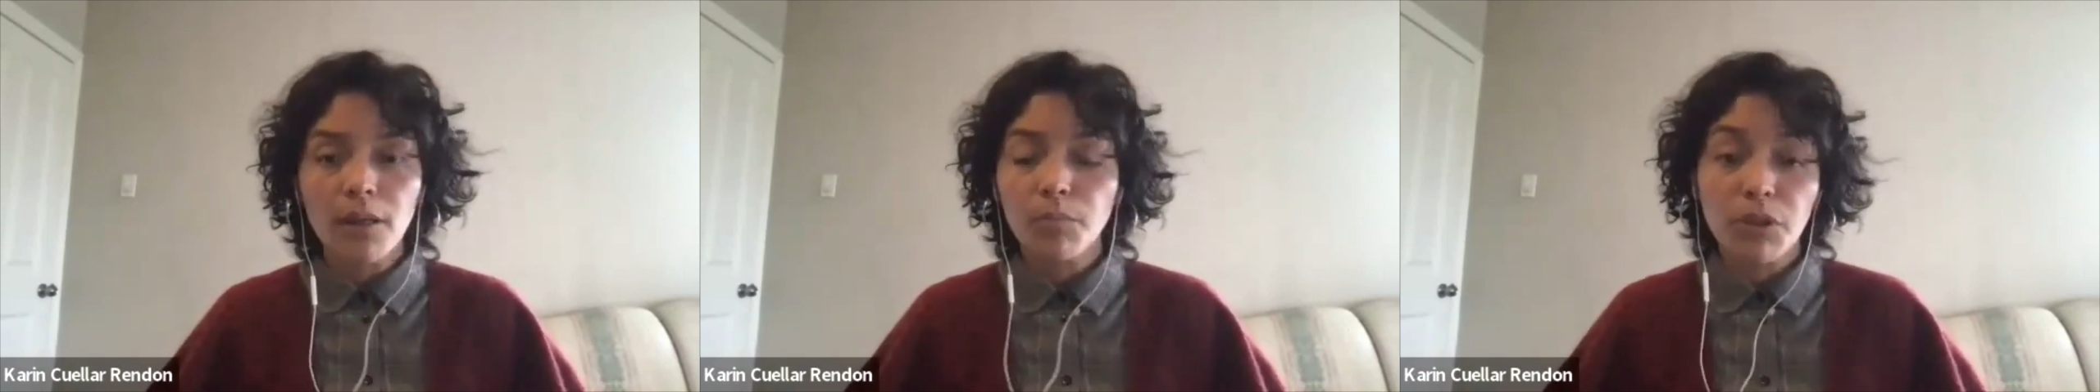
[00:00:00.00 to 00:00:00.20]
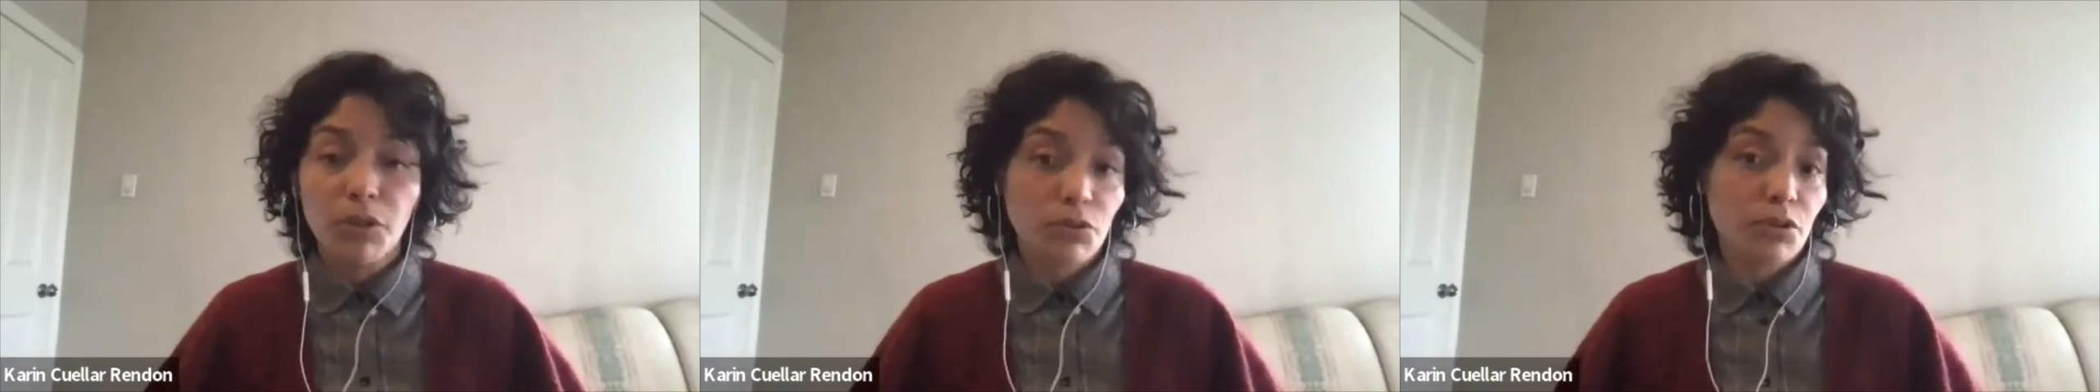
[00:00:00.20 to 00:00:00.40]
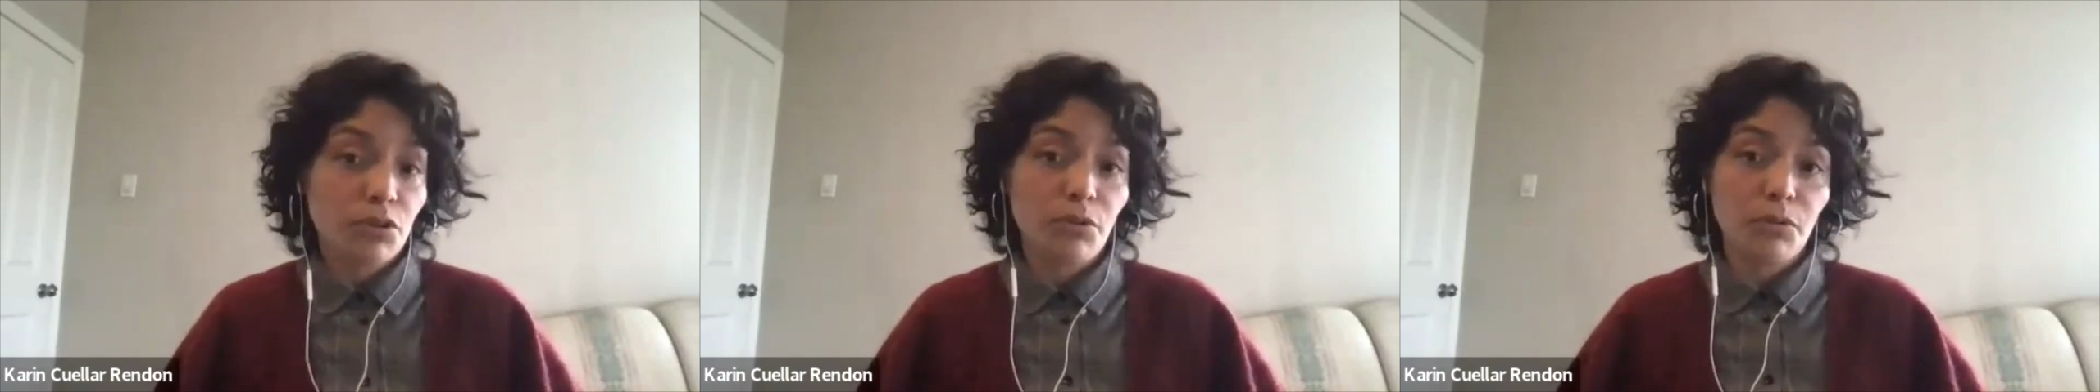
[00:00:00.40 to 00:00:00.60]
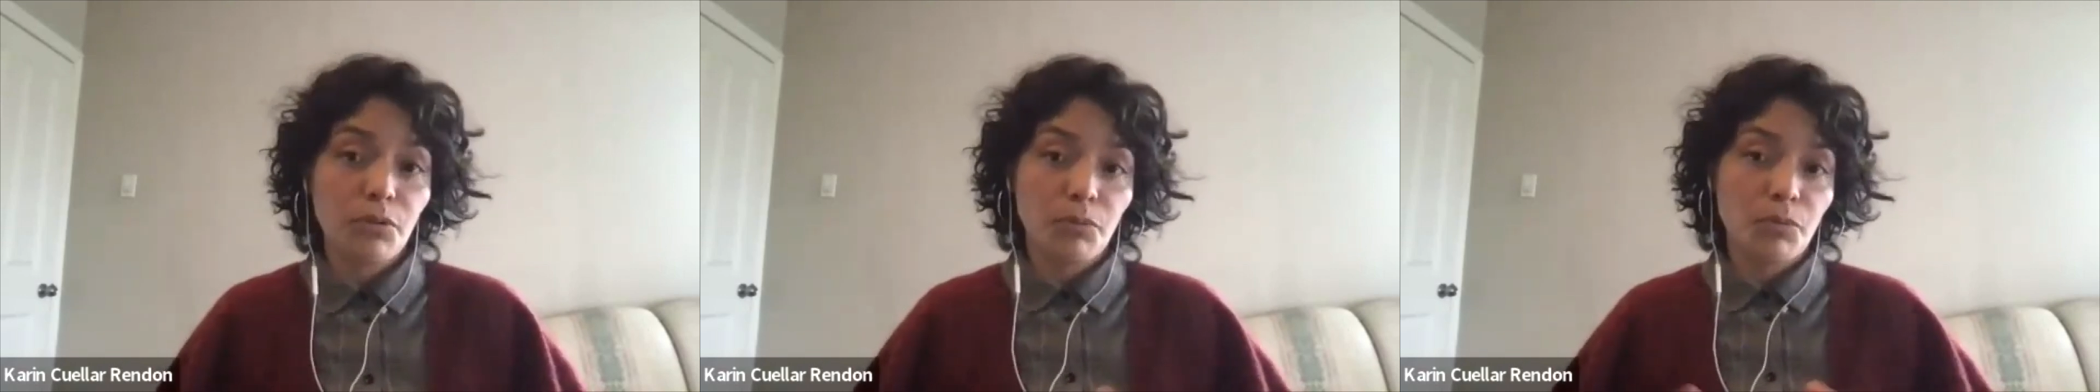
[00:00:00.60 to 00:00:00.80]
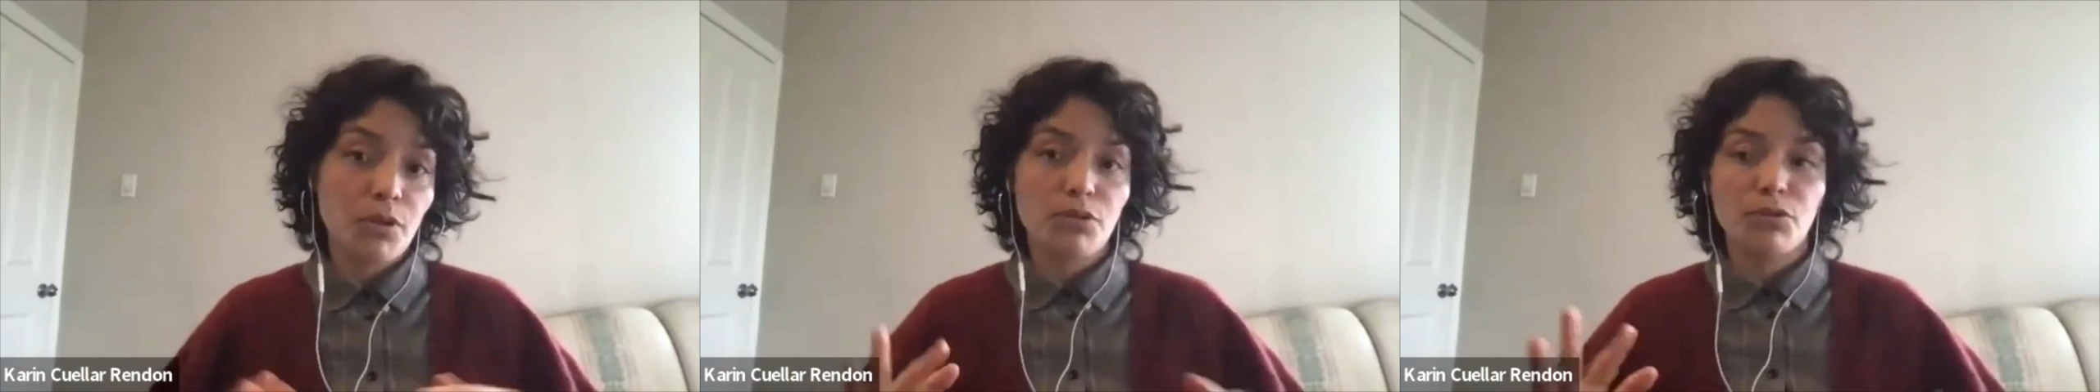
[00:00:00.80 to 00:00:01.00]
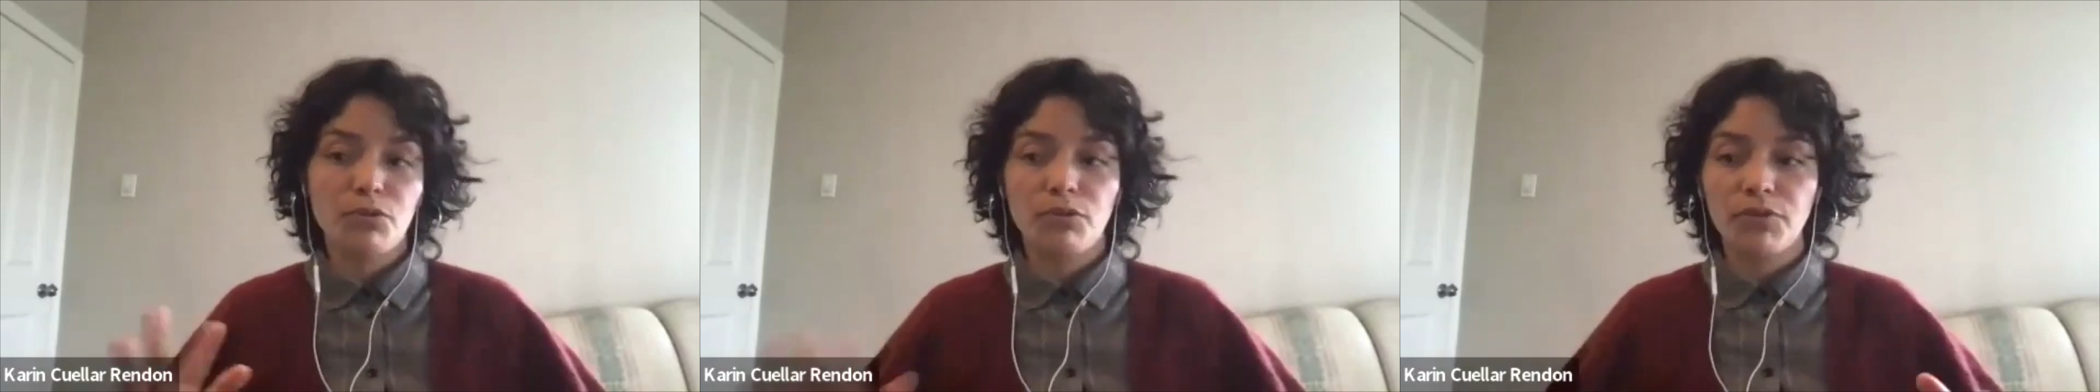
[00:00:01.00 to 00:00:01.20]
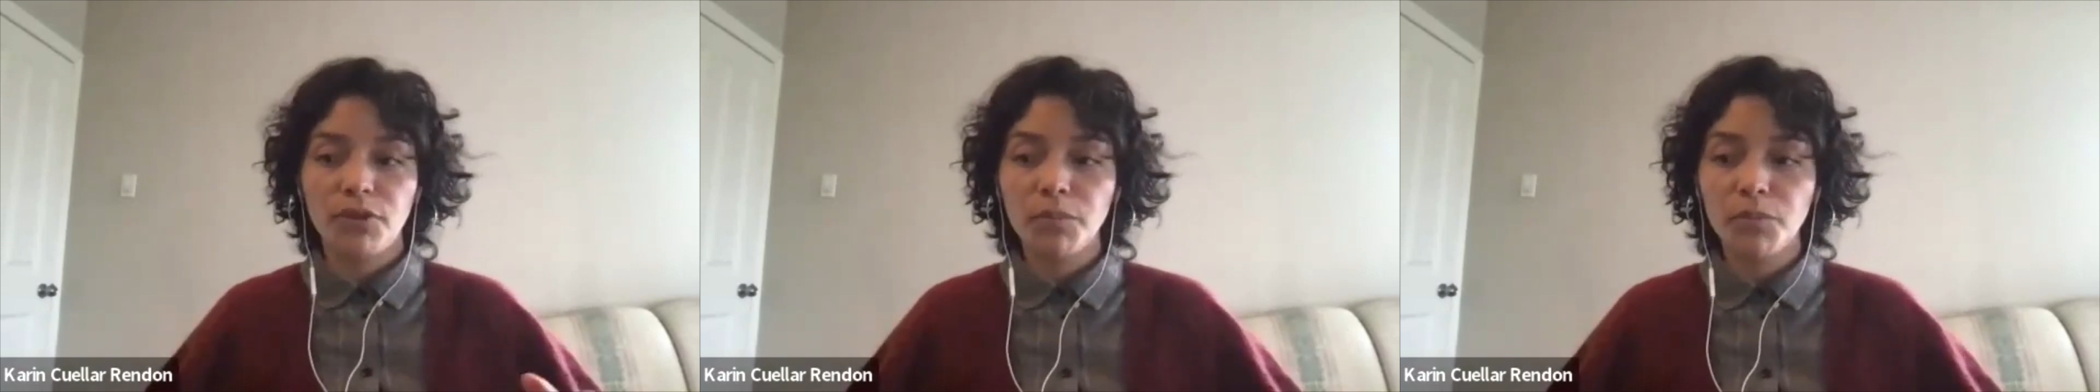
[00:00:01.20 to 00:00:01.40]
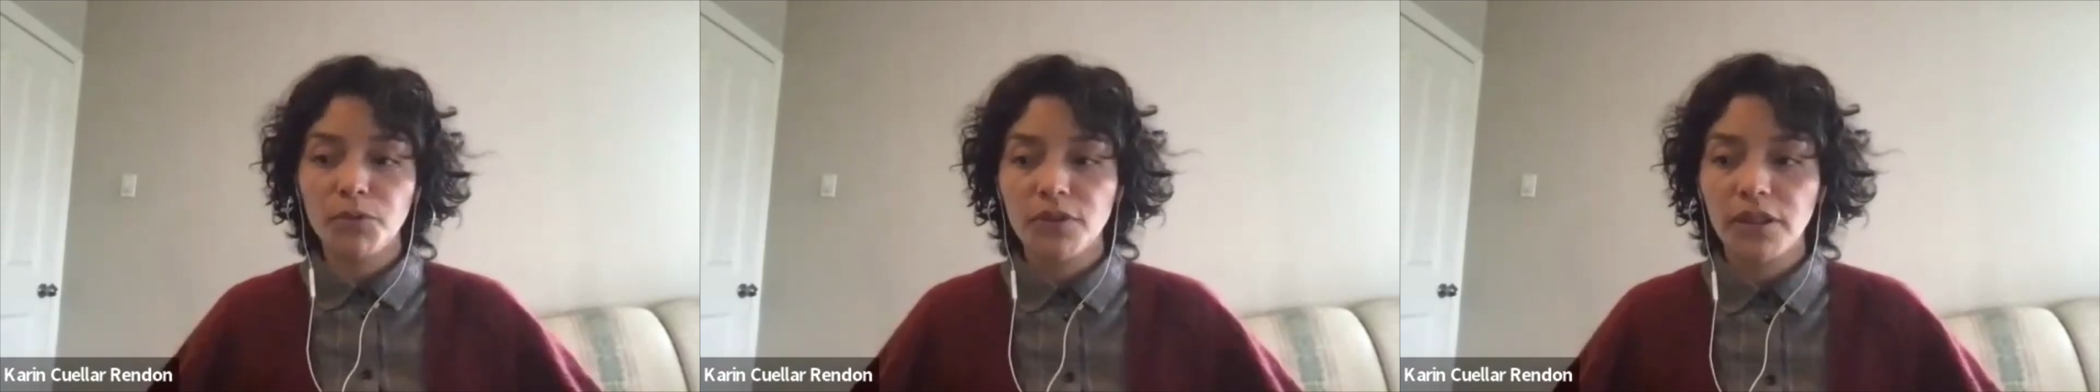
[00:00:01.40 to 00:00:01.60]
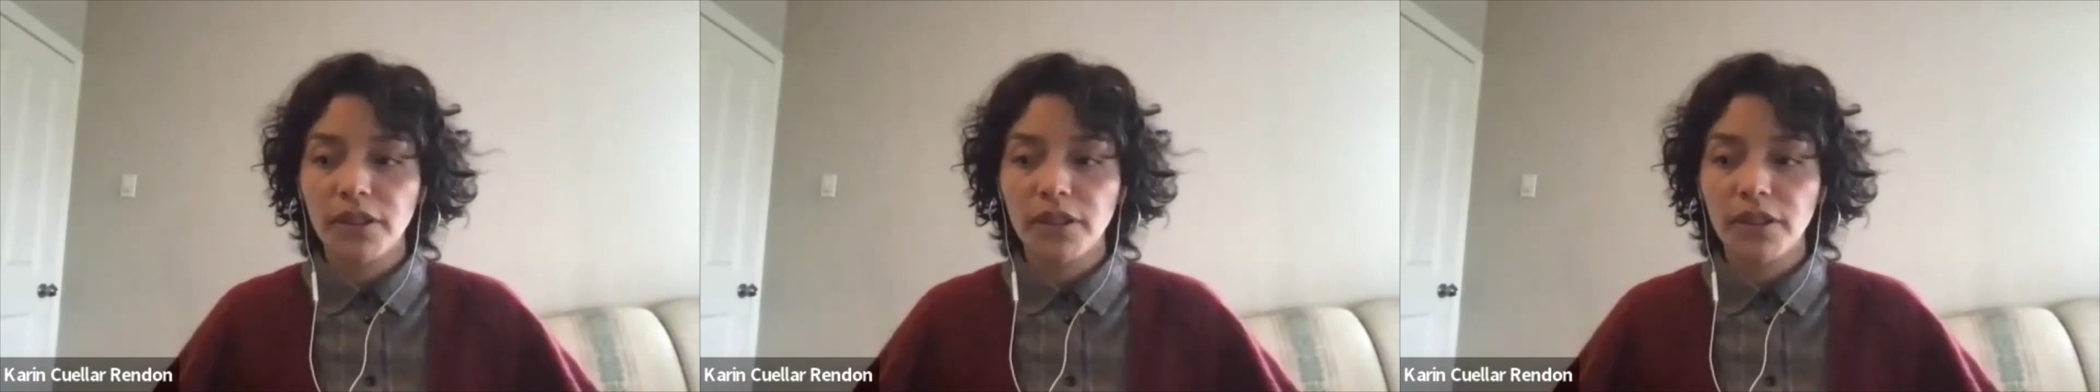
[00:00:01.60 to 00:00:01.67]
because he was so famous